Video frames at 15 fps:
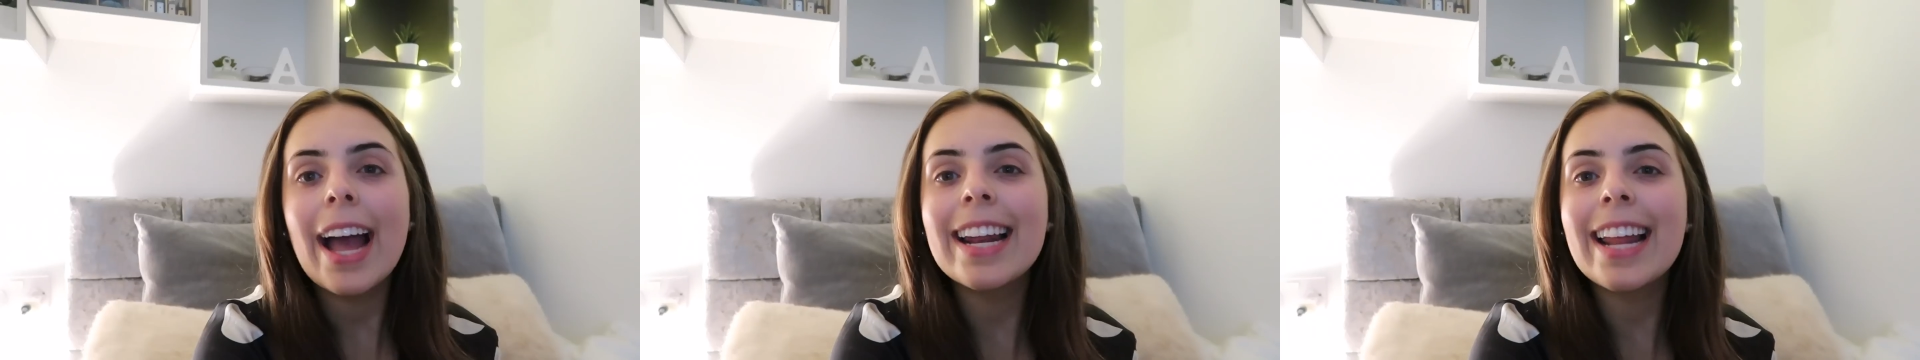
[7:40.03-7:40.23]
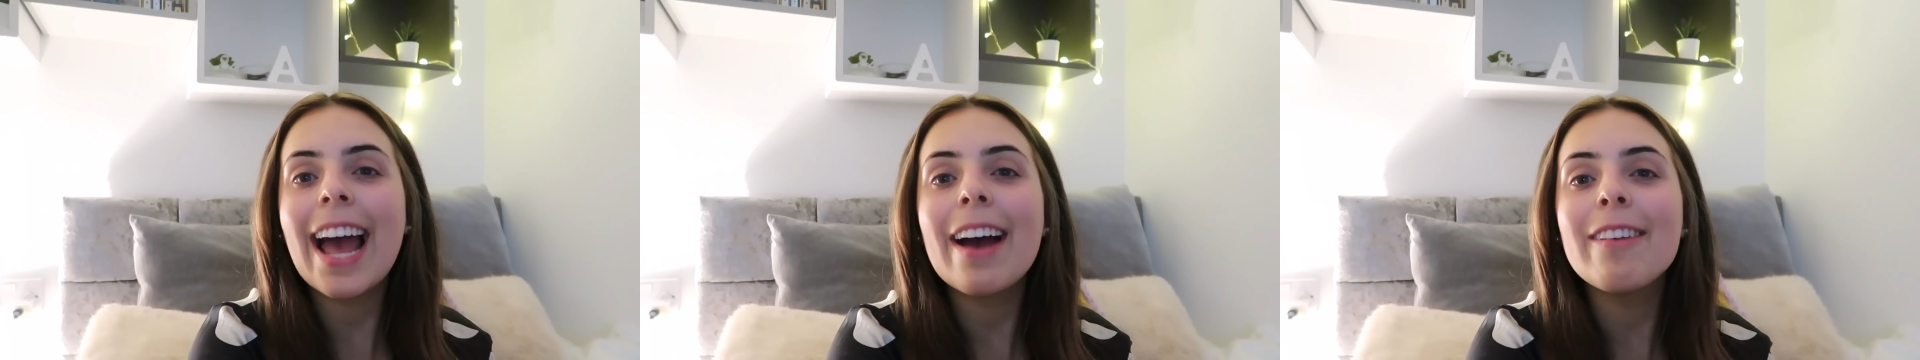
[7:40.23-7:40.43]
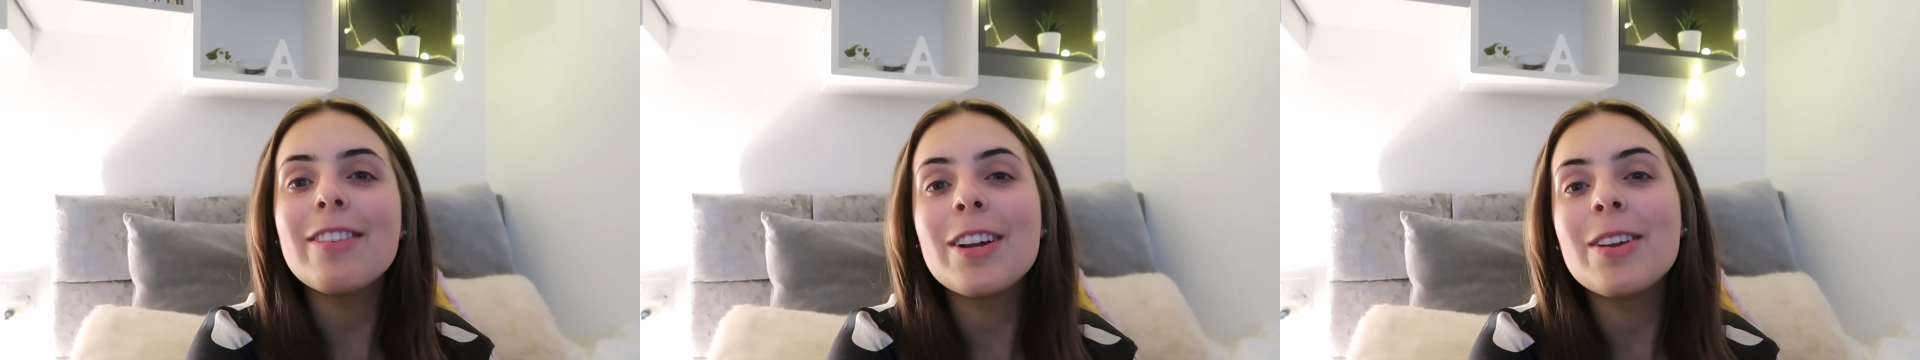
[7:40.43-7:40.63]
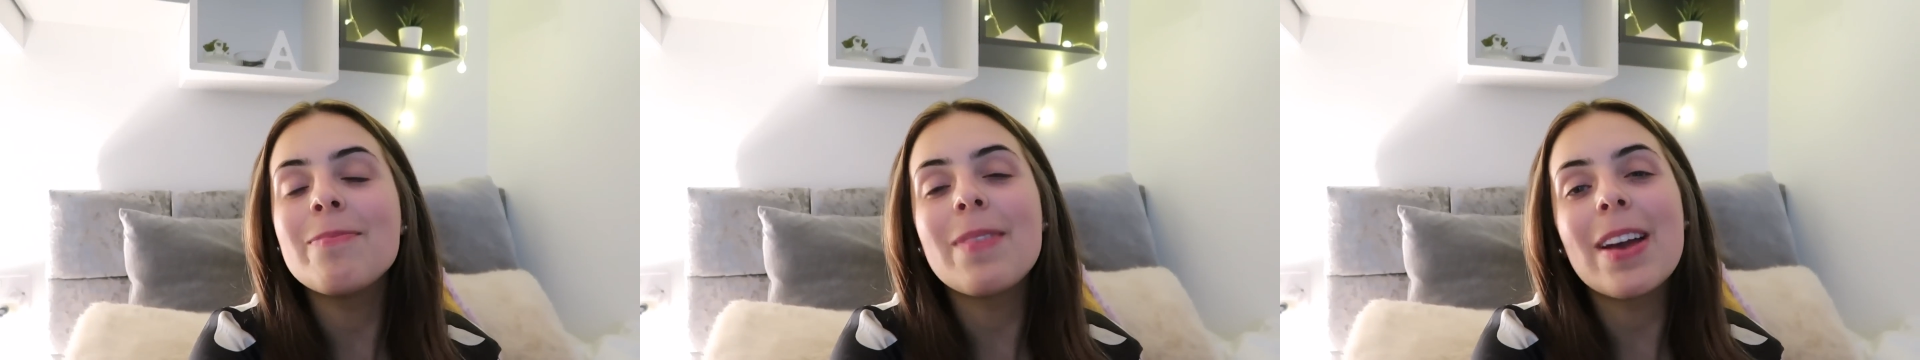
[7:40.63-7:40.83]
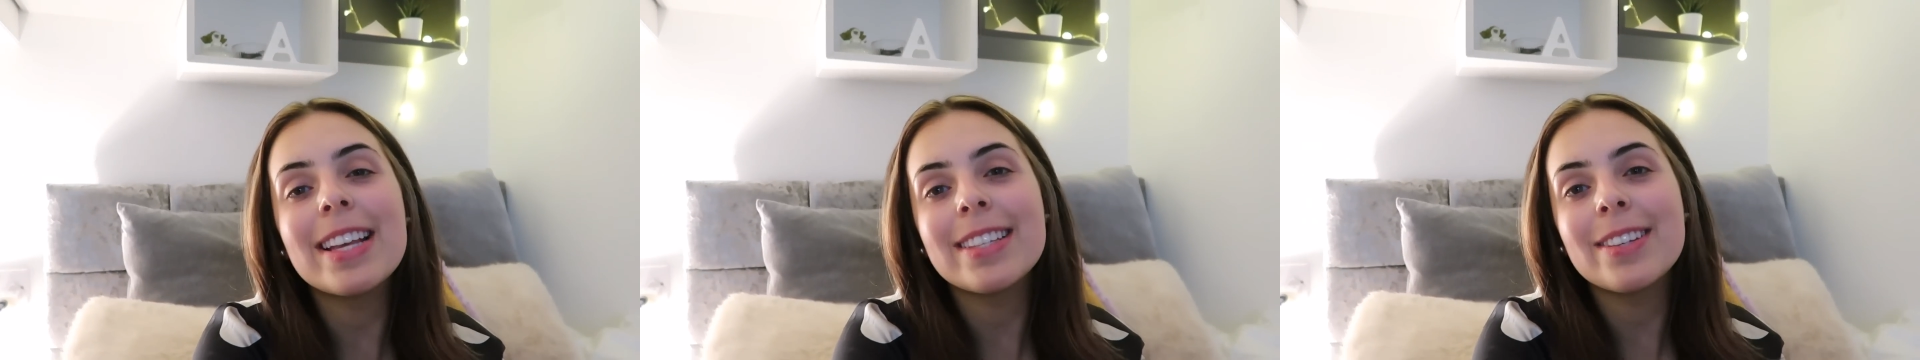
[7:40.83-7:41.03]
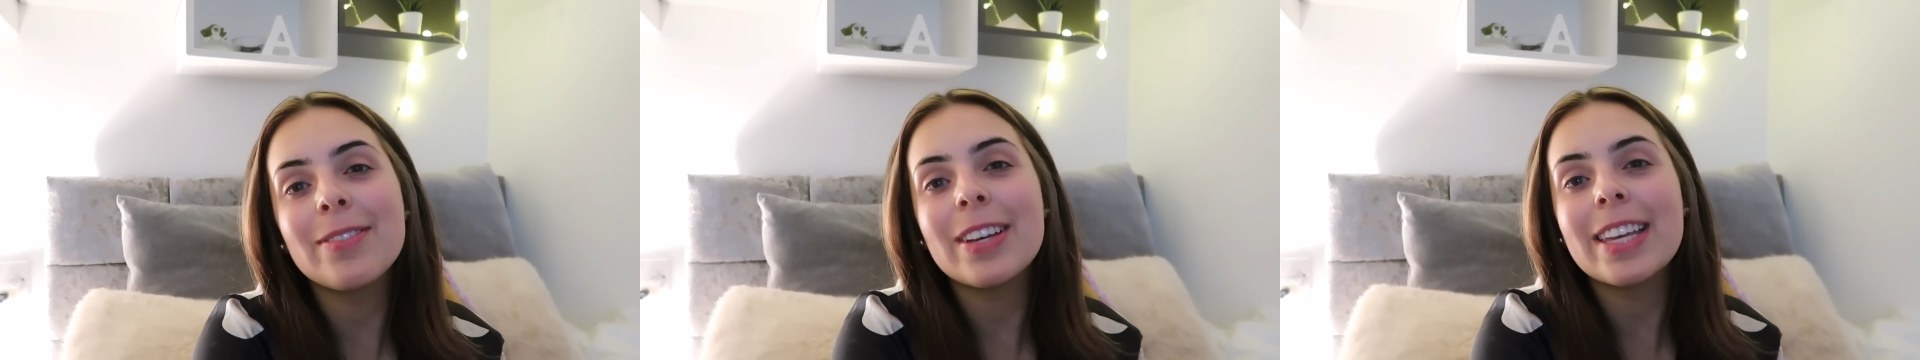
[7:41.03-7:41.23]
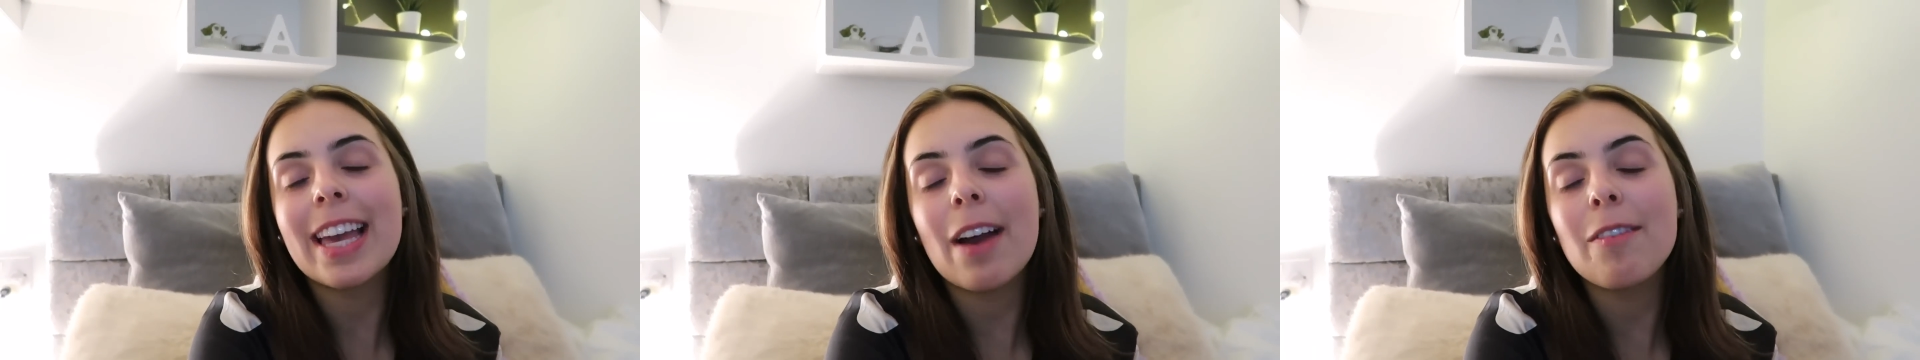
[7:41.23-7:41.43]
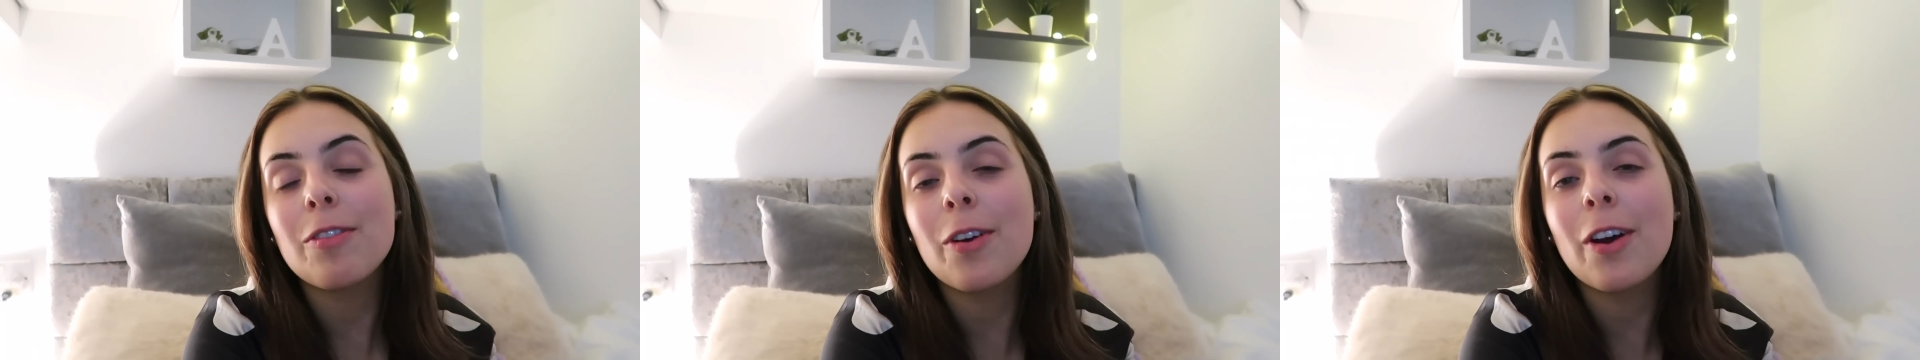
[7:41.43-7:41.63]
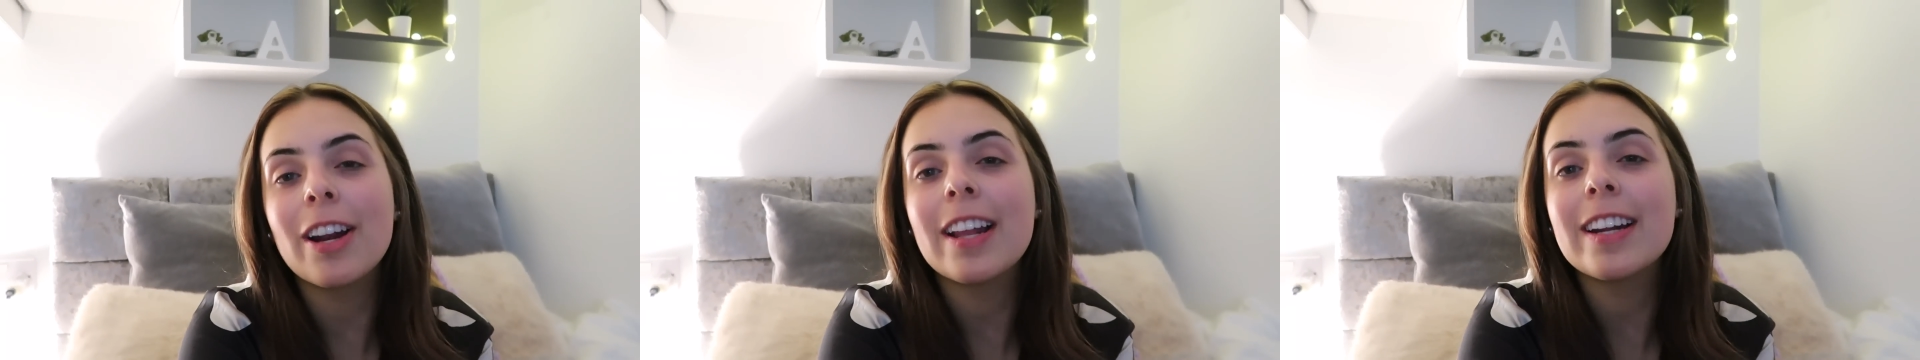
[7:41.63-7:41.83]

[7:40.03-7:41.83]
And have an amazing week, everyone,